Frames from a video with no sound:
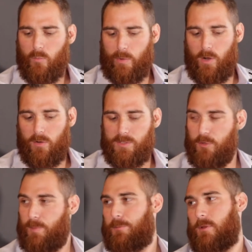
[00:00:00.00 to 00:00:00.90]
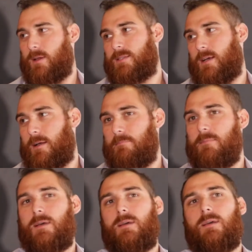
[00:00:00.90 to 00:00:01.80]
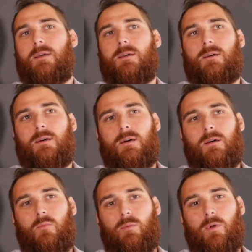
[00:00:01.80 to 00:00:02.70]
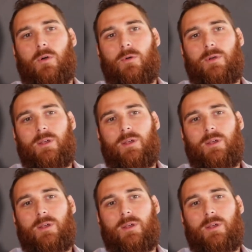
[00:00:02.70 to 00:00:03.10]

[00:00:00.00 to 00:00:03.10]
We rowed 2 people at a time. We rowed